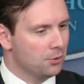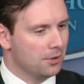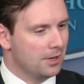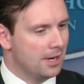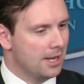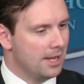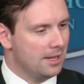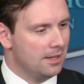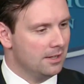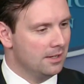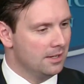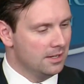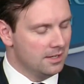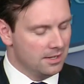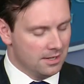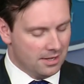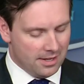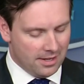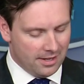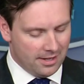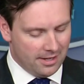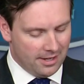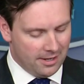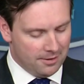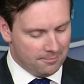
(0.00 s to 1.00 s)
or an
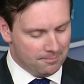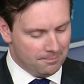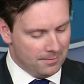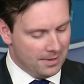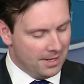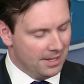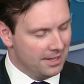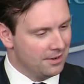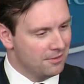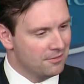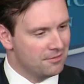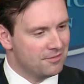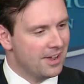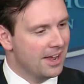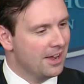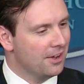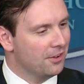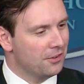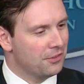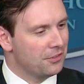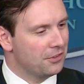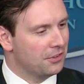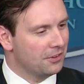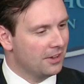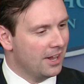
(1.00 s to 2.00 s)

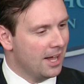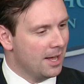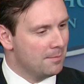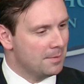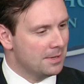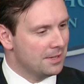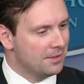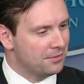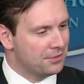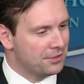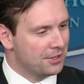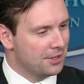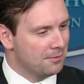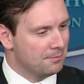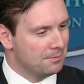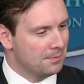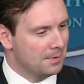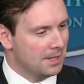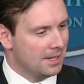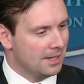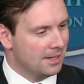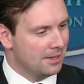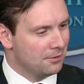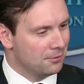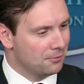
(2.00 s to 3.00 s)
avail in the lobby of some
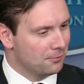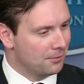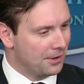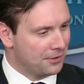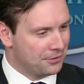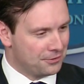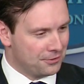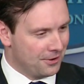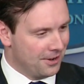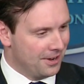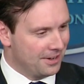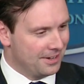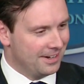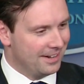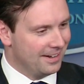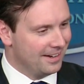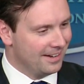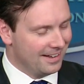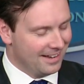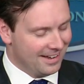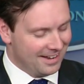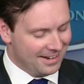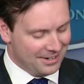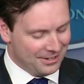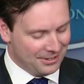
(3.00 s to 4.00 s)
restaurant
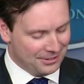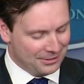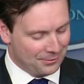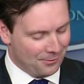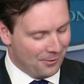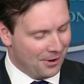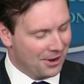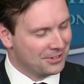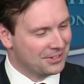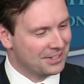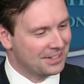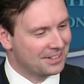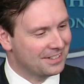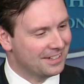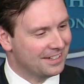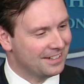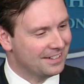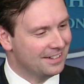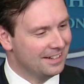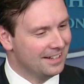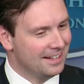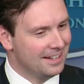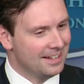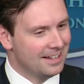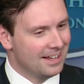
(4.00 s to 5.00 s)
here in
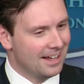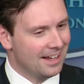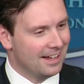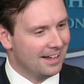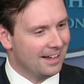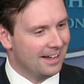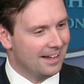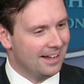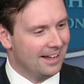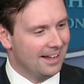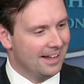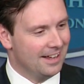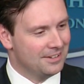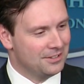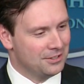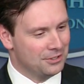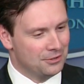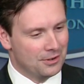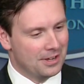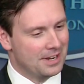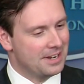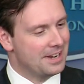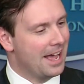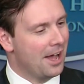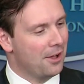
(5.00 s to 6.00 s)
Washington
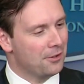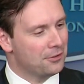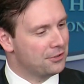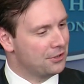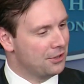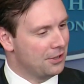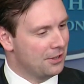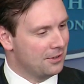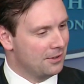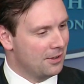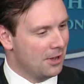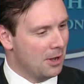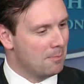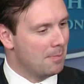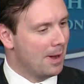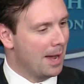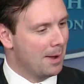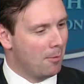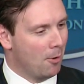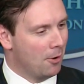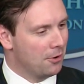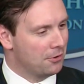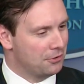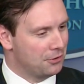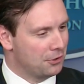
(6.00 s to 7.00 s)
to announce a
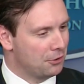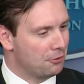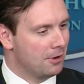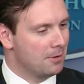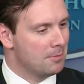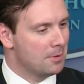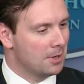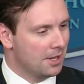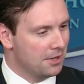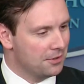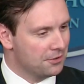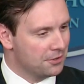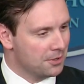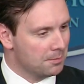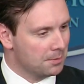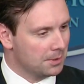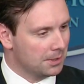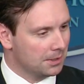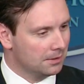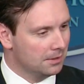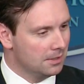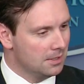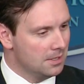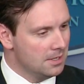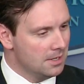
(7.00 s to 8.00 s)
bipartisan agreement on
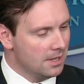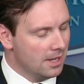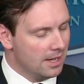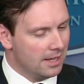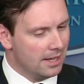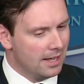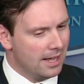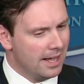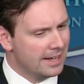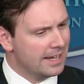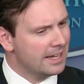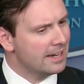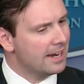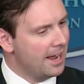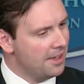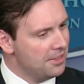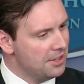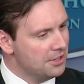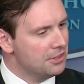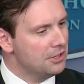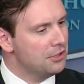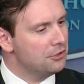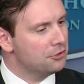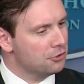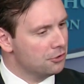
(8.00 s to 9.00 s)
something. Again, I
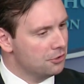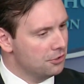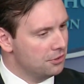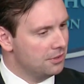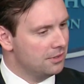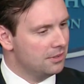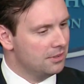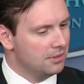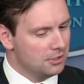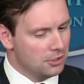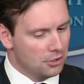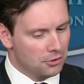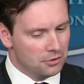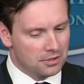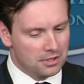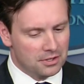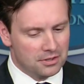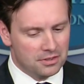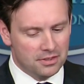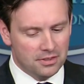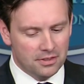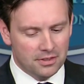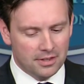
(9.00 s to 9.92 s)
think these are, you know, the